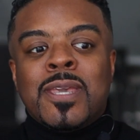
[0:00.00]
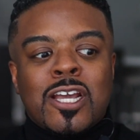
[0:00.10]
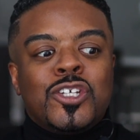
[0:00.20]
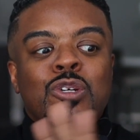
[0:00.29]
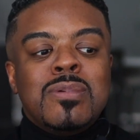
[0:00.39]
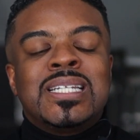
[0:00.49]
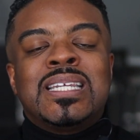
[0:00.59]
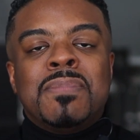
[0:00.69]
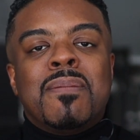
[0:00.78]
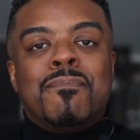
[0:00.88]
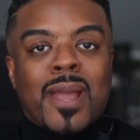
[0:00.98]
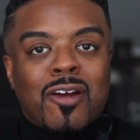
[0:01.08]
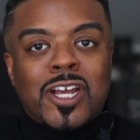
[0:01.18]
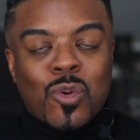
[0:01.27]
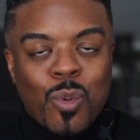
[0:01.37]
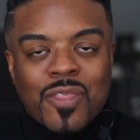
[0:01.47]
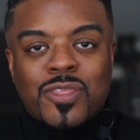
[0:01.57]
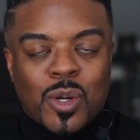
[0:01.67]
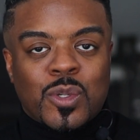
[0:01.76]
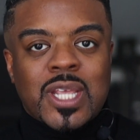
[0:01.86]
because you need to be buried
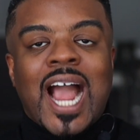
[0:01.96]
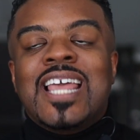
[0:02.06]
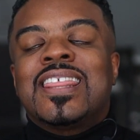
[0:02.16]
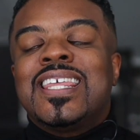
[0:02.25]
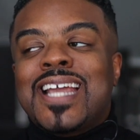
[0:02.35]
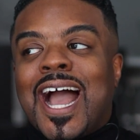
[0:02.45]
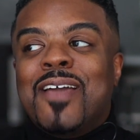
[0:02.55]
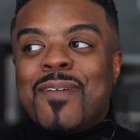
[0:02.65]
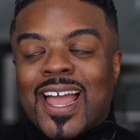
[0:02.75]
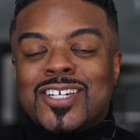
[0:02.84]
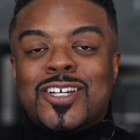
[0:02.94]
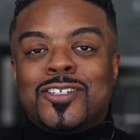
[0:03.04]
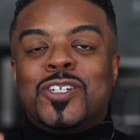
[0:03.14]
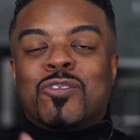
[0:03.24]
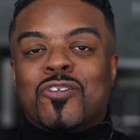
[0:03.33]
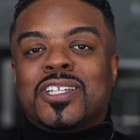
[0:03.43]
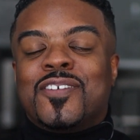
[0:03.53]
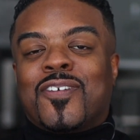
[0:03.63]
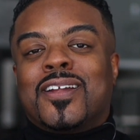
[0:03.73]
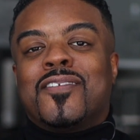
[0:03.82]
with those. I think I'm actually gonna do a
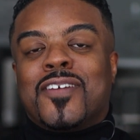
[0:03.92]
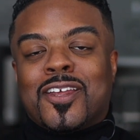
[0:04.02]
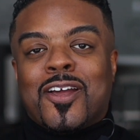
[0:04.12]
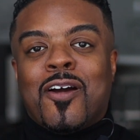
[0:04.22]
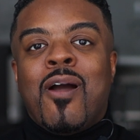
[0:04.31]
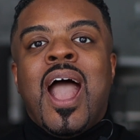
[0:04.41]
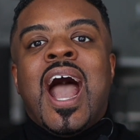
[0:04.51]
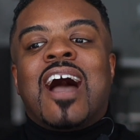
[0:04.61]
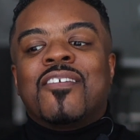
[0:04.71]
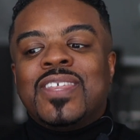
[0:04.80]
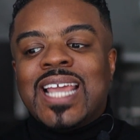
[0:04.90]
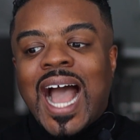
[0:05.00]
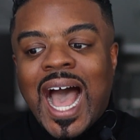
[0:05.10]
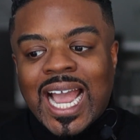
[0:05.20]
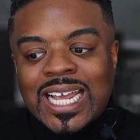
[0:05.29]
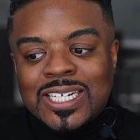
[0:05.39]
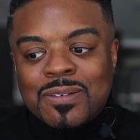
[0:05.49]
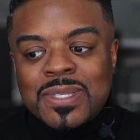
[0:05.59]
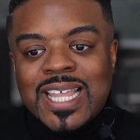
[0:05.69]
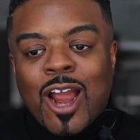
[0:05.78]
really funny video of the
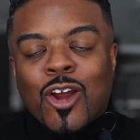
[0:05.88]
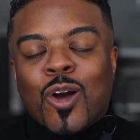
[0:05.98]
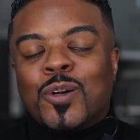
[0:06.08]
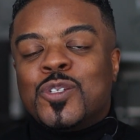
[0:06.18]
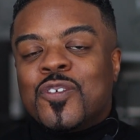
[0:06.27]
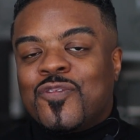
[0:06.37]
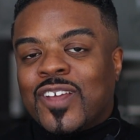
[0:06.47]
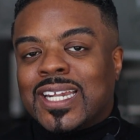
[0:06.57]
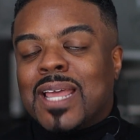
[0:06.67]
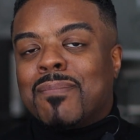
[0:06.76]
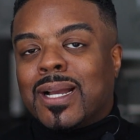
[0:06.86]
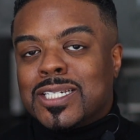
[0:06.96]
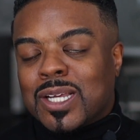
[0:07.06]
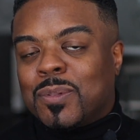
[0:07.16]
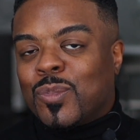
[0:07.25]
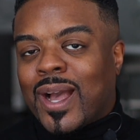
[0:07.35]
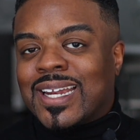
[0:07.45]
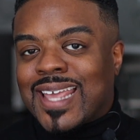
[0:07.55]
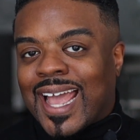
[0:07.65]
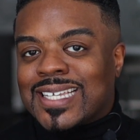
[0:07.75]
items that are going to fit in my double
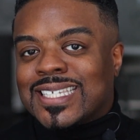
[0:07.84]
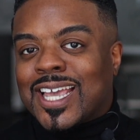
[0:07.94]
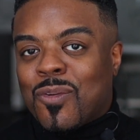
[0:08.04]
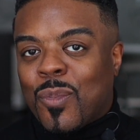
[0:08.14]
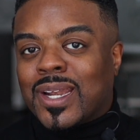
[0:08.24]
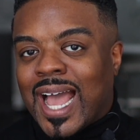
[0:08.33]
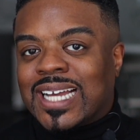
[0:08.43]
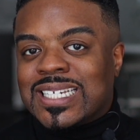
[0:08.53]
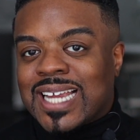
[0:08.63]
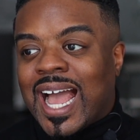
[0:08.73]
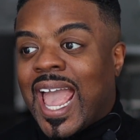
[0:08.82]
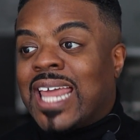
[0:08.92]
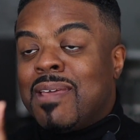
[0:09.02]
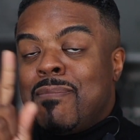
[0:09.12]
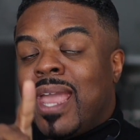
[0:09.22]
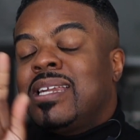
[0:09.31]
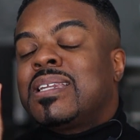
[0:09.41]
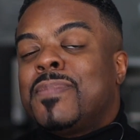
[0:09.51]
wide casket when I die. And it may need